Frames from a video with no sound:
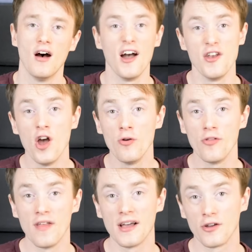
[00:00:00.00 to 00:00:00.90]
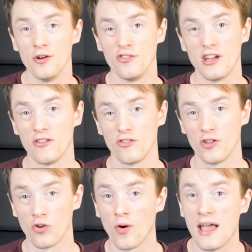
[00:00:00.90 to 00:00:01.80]
I know that that goes against
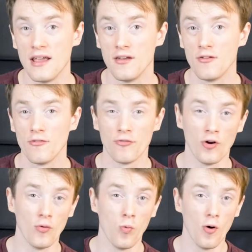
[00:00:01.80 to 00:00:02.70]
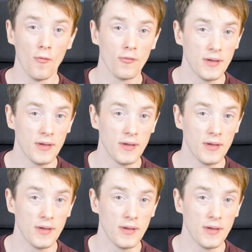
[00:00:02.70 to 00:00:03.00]
the grain for what